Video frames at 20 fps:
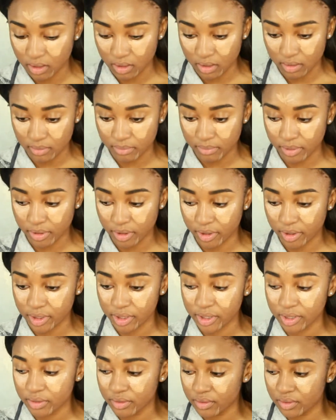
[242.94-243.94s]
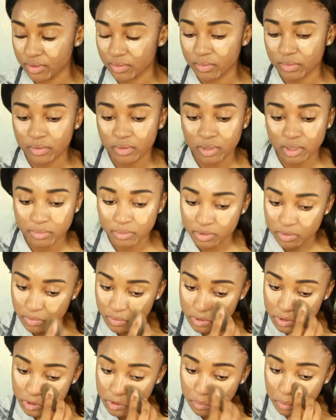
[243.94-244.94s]
And per usual, I'm just
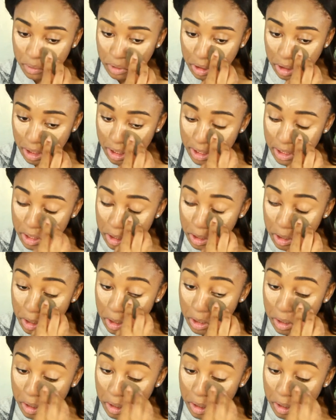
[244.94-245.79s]
going to blend